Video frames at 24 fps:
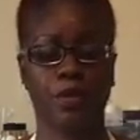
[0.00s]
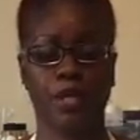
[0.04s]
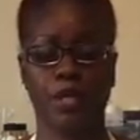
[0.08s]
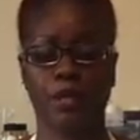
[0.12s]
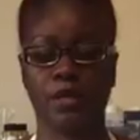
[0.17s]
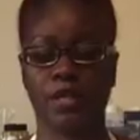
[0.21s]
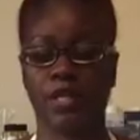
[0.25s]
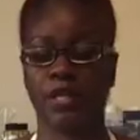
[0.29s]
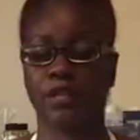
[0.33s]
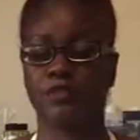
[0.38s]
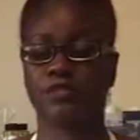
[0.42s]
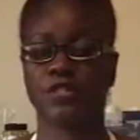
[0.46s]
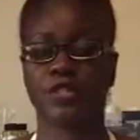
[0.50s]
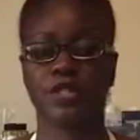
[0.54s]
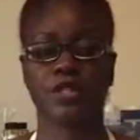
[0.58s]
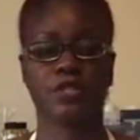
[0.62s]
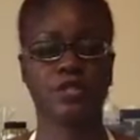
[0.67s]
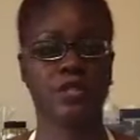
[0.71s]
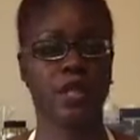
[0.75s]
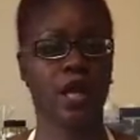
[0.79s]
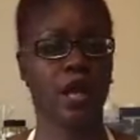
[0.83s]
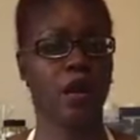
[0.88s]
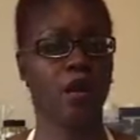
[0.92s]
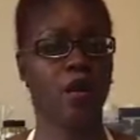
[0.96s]
It gives
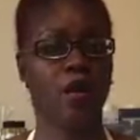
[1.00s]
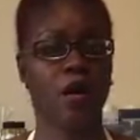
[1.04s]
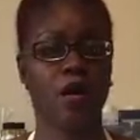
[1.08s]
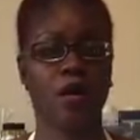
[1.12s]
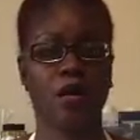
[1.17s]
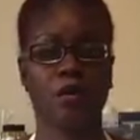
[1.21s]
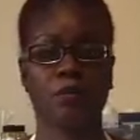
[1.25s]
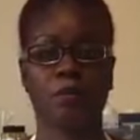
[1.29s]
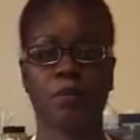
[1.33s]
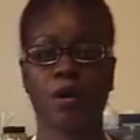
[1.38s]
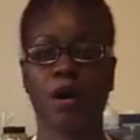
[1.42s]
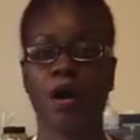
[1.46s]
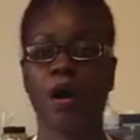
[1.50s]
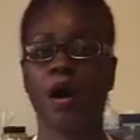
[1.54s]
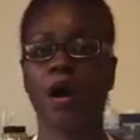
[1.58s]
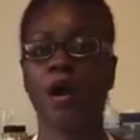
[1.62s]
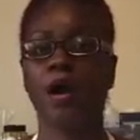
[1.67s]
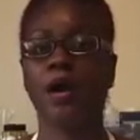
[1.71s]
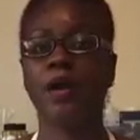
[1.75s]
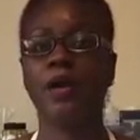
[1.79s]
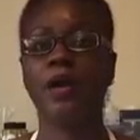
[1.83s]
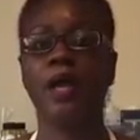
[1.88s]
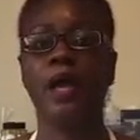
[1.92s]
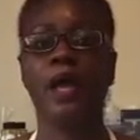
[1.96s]
us that hard
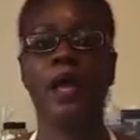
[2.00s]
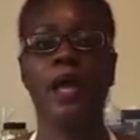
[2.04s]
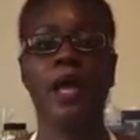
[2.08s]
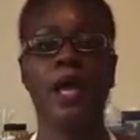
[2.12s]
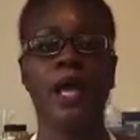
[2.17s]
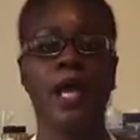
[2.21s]
bar.